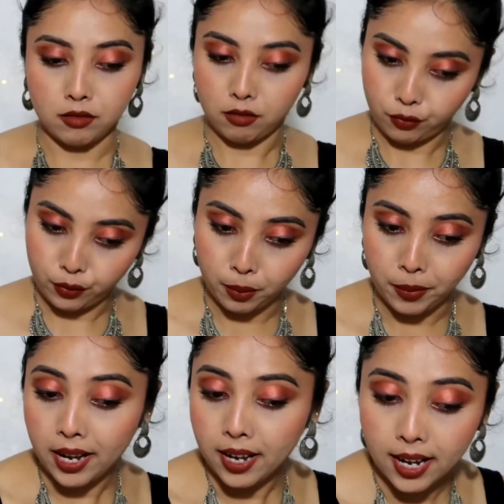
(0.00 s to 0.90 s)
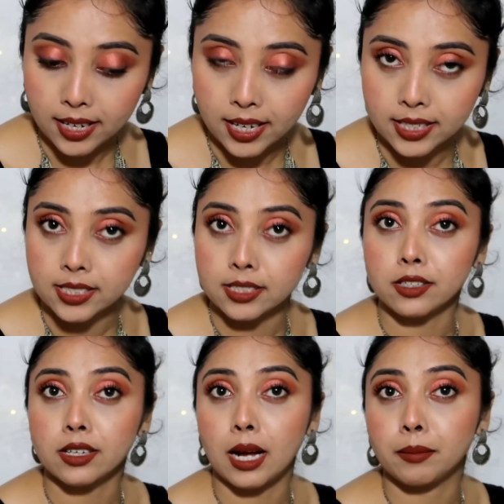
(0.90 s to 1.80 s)
So for my
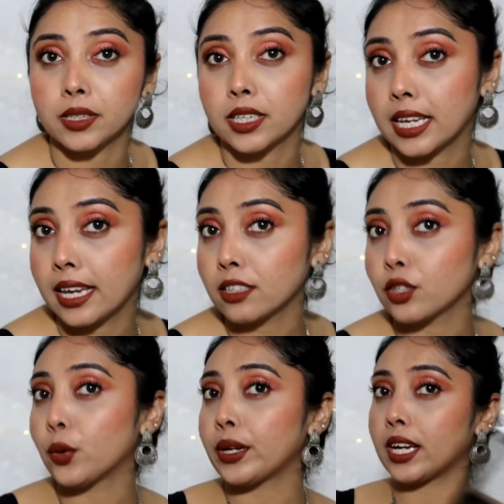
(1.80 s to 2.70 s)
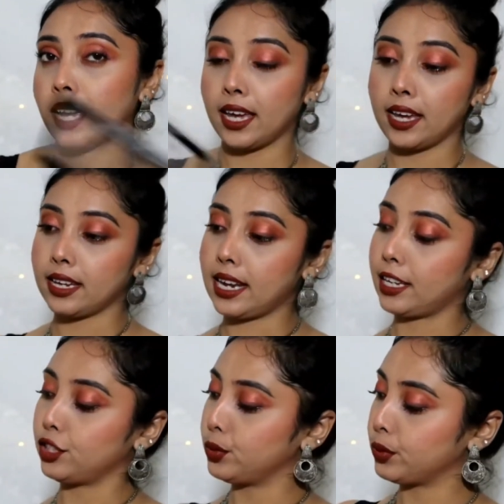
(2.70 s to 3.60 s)
highlighter, I'm again going ahead
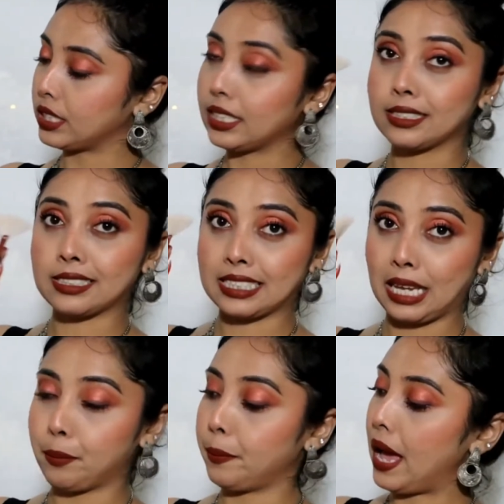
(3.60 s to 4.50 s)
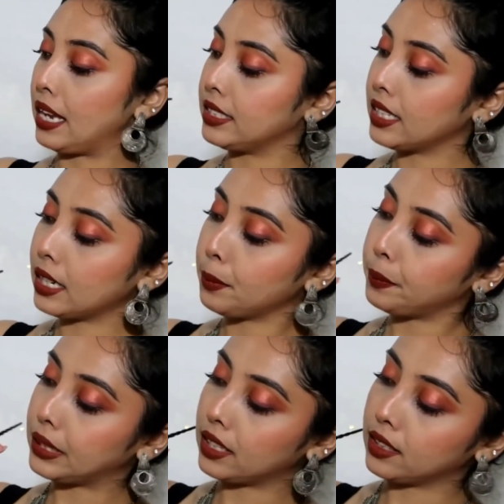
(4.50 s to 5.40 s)
and using the same palette, and I'm
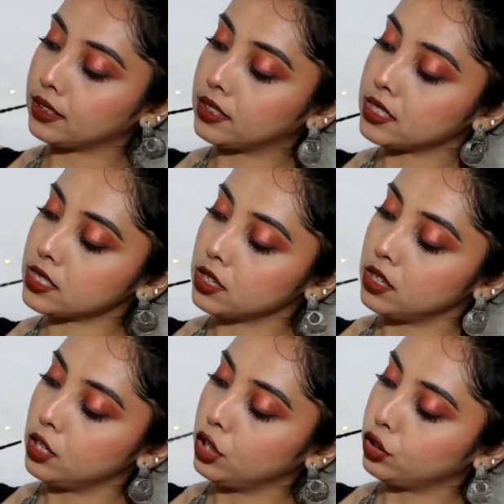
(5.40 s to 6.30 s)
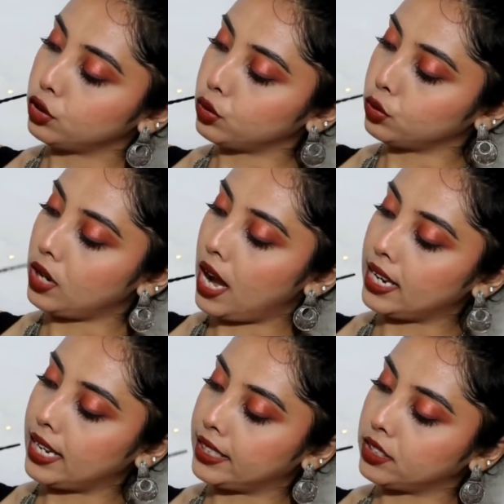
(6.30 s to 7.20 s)
picking this two
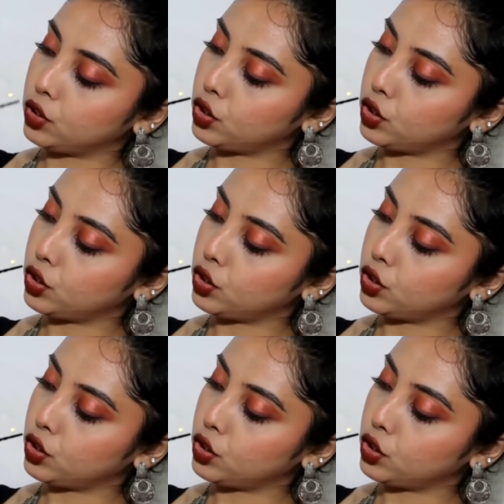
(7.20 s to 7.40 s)
highlighter